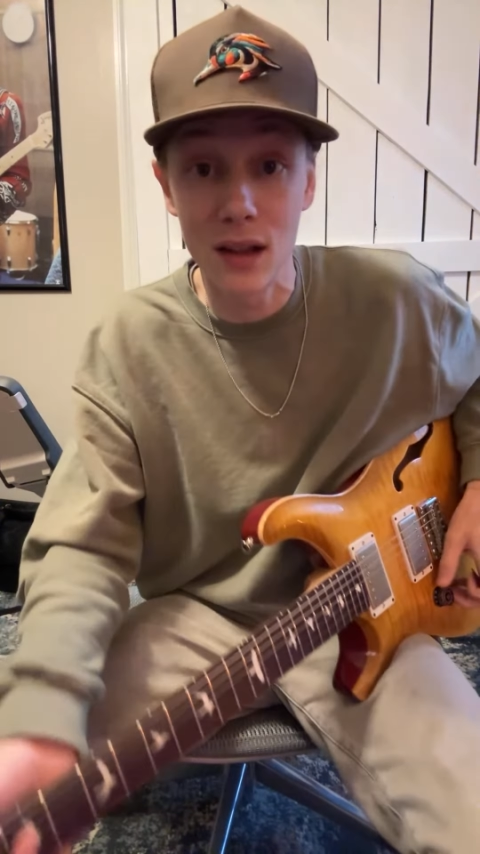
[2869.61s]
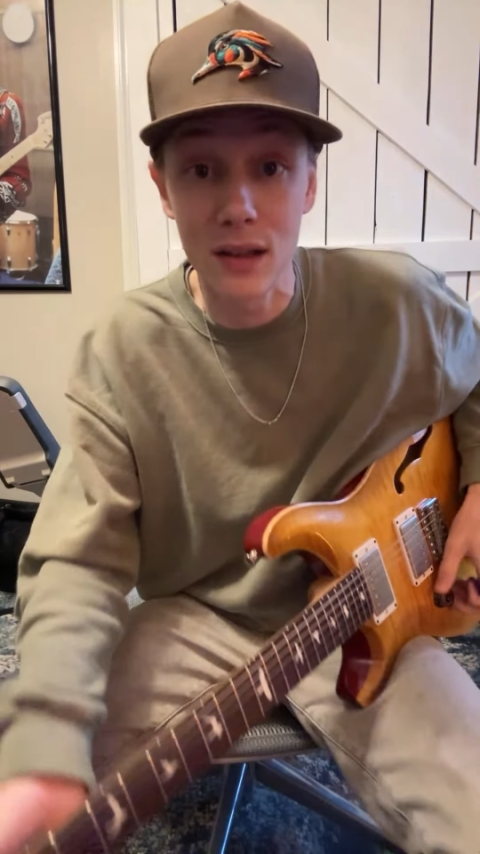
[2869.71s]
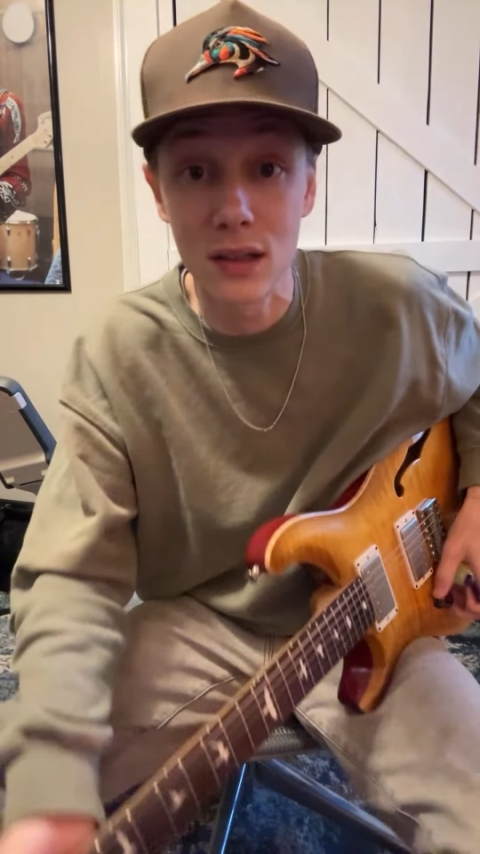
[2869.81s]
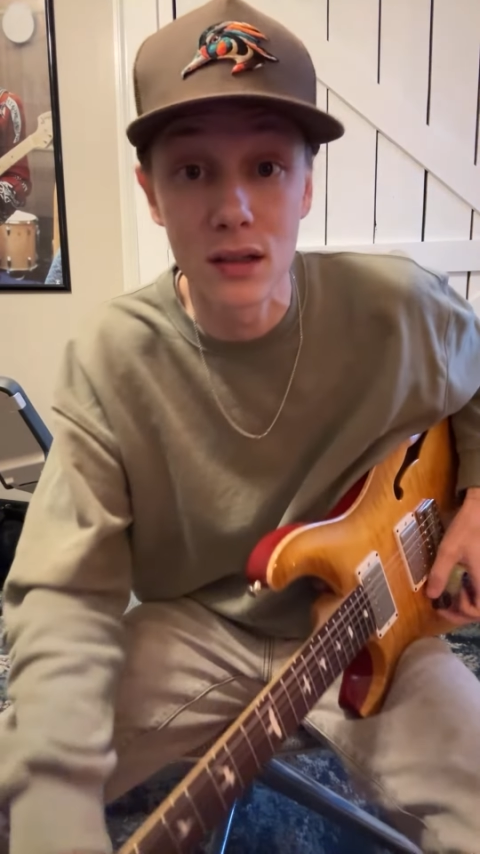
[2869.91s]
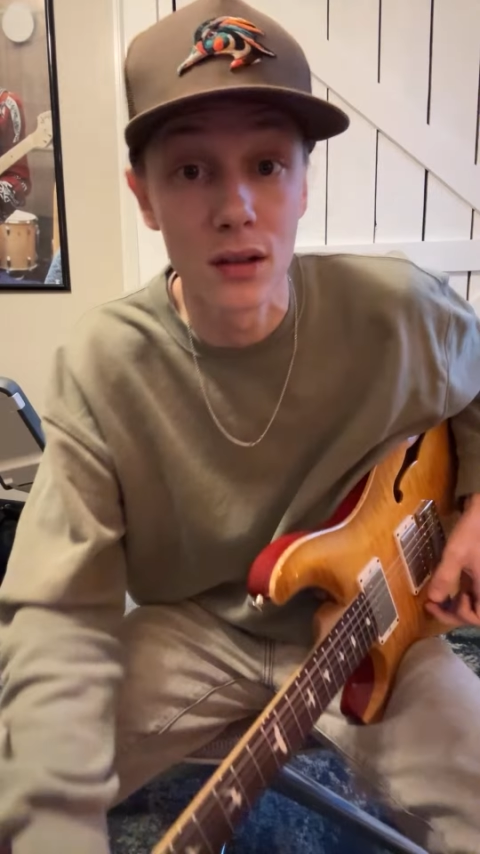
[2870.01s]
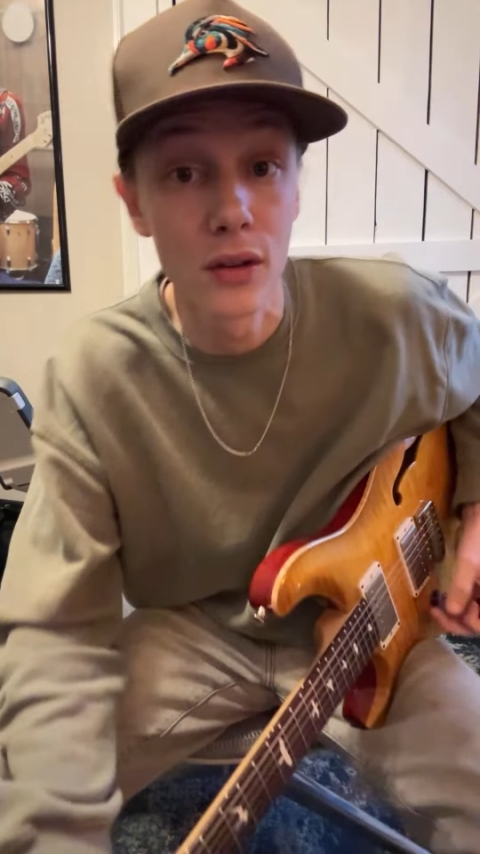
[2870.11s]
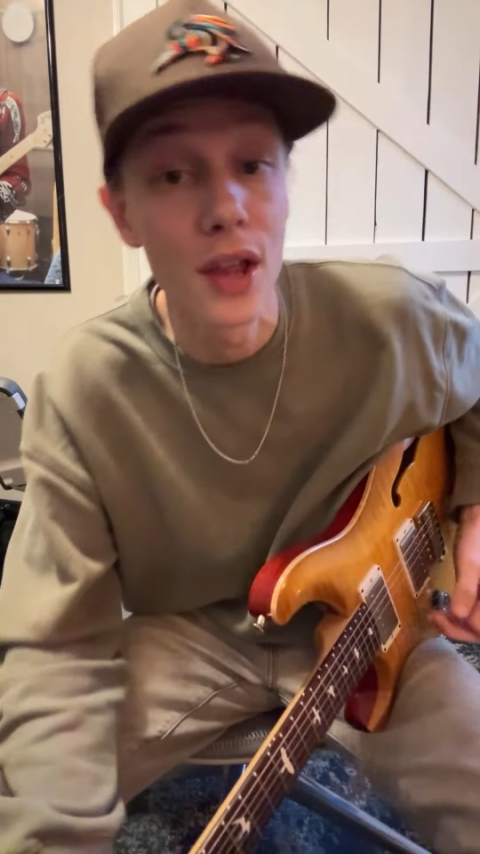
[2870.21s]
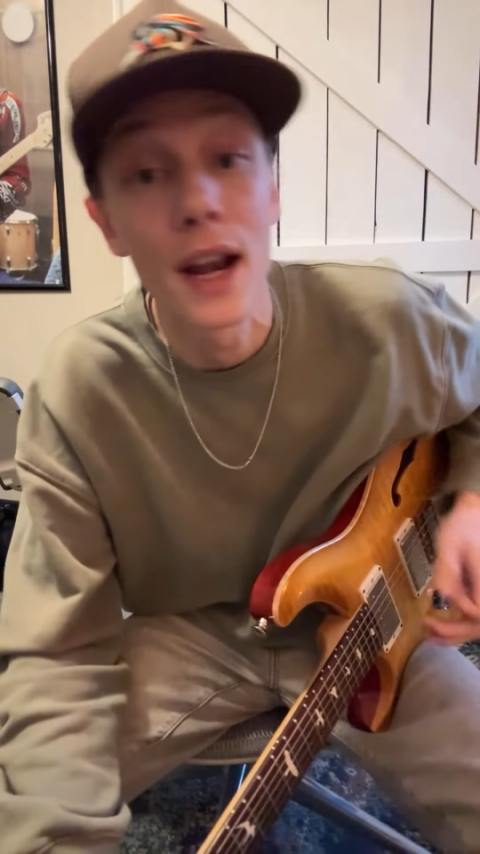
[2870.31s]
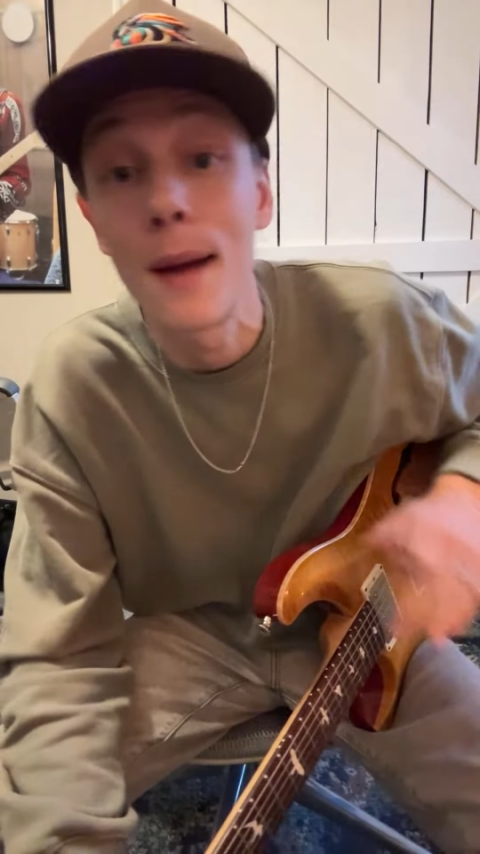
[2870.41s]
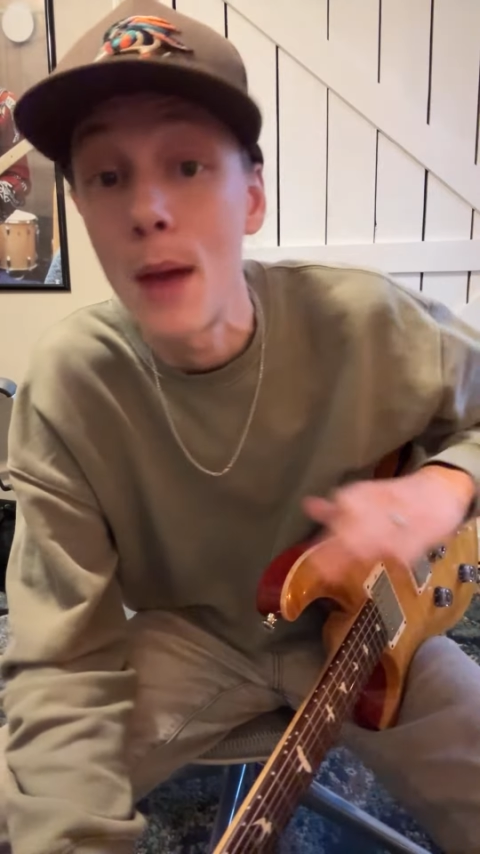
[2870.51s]
lessons and learn
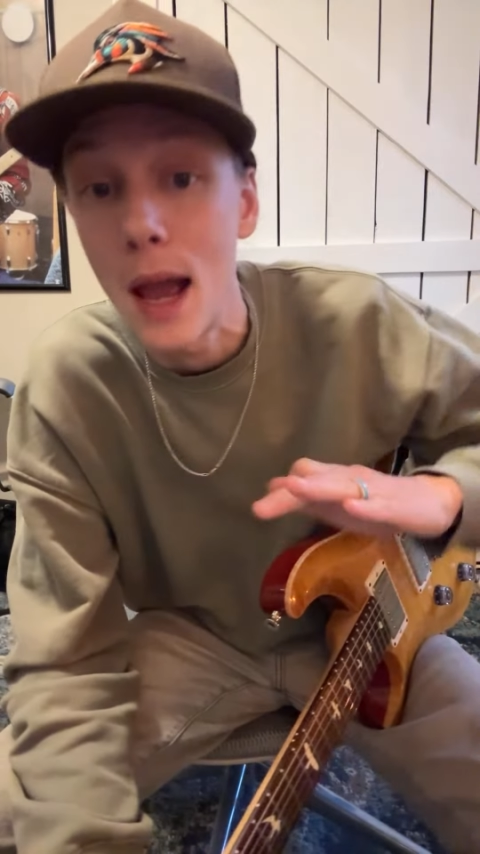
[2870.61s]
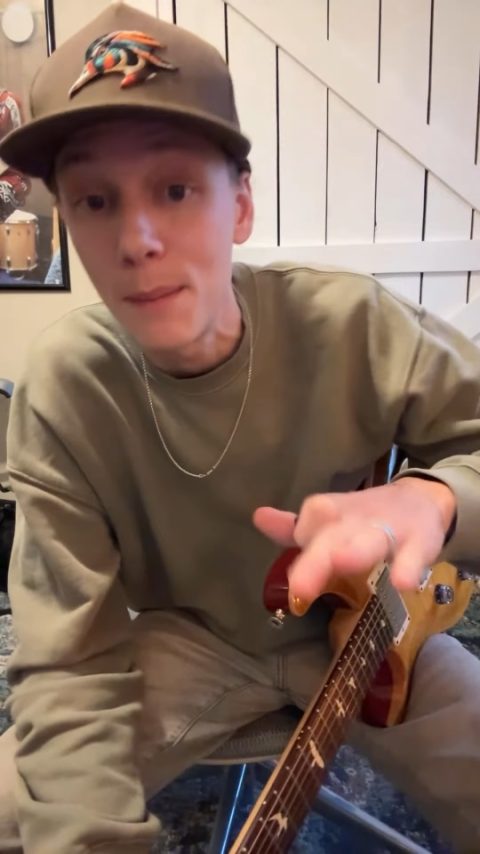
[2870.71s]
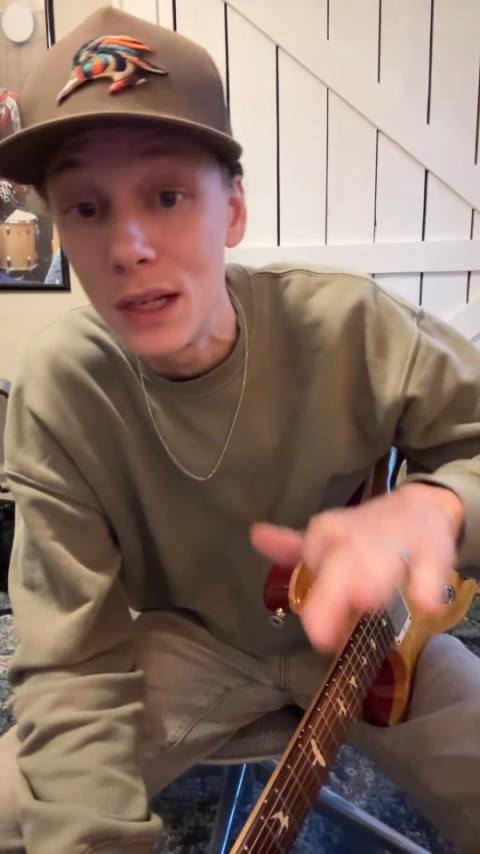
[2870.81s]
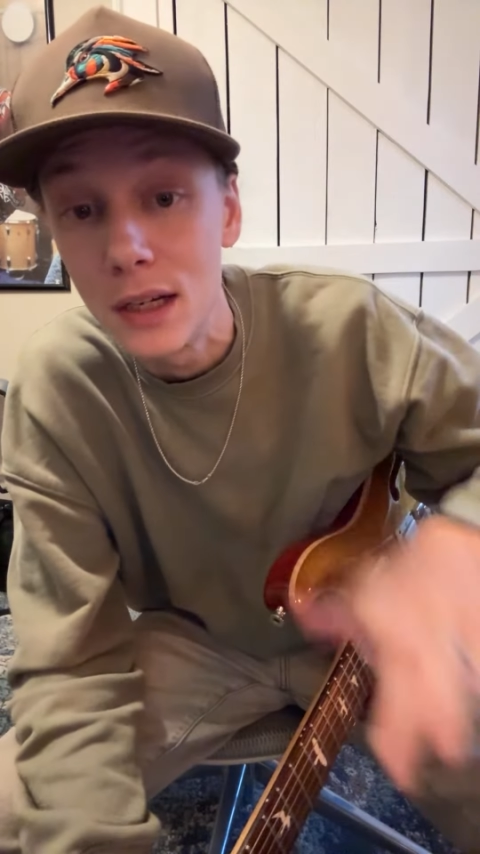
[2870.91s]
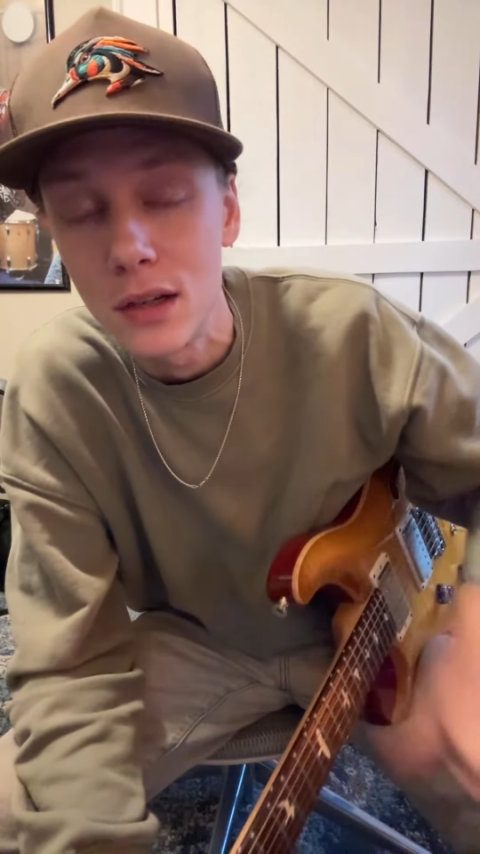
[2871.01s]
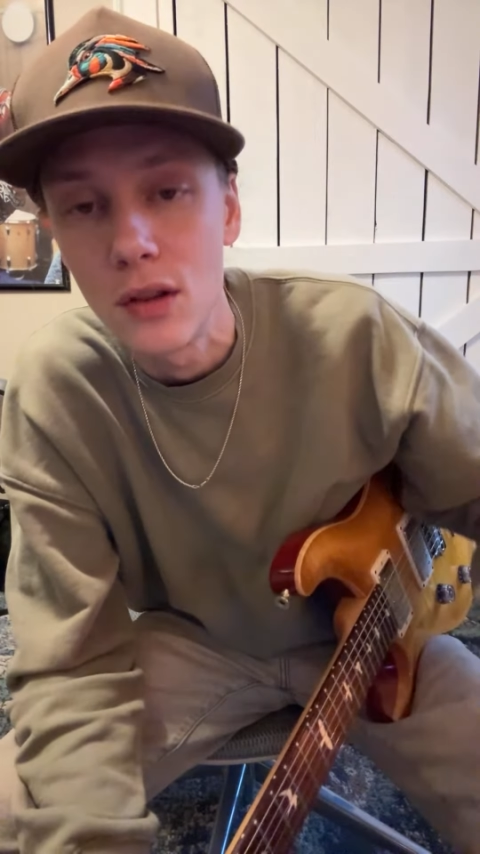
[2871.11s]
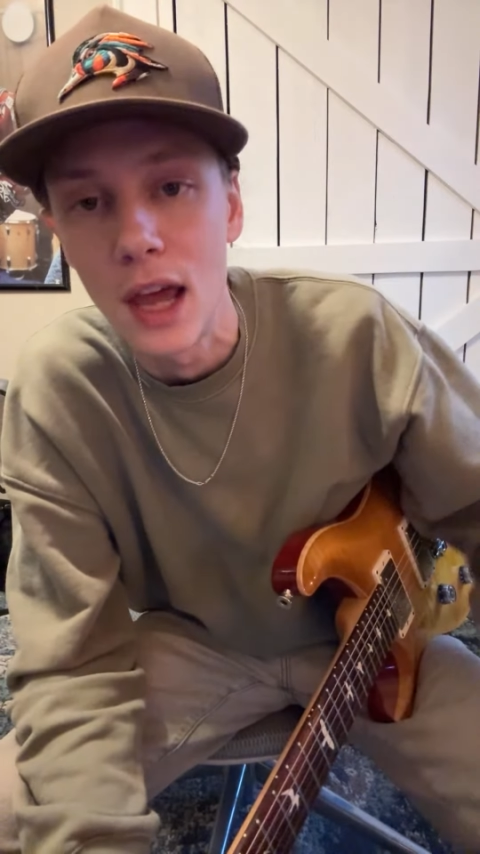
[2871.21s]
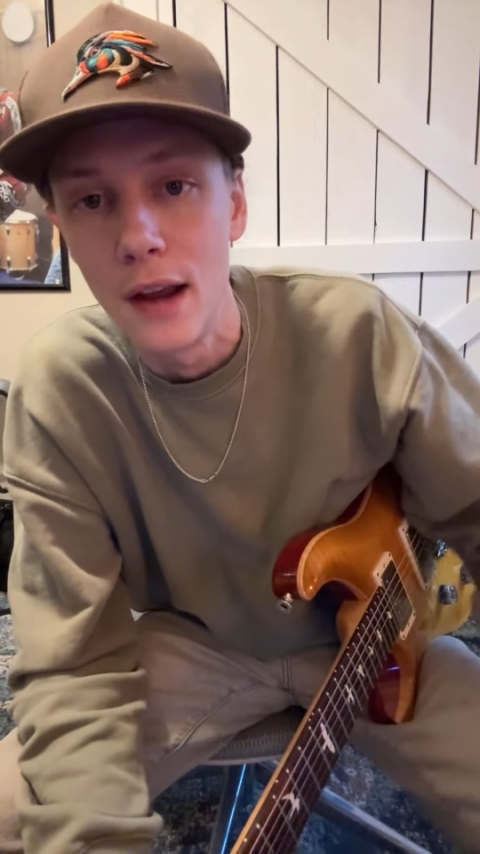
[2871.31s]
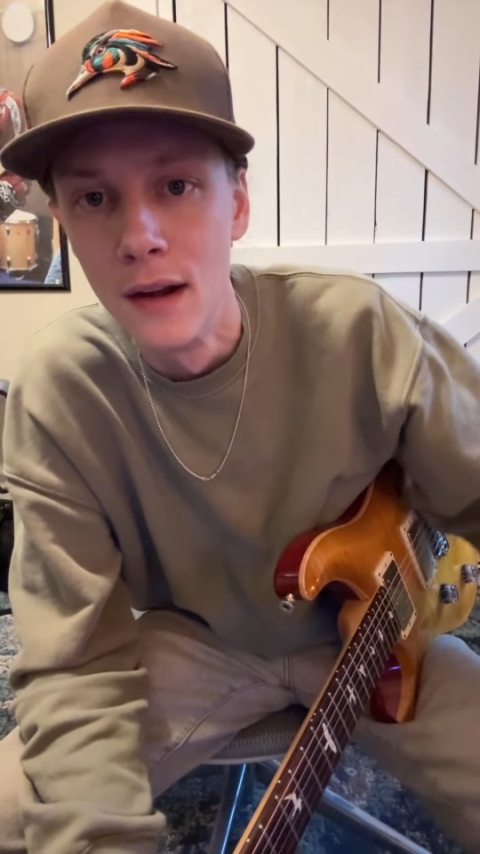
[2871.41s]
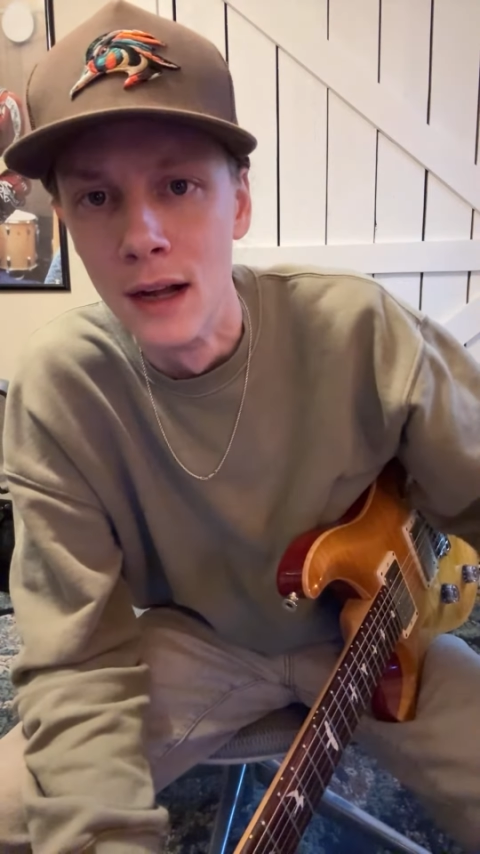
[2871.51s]
that, I'm happy to do that.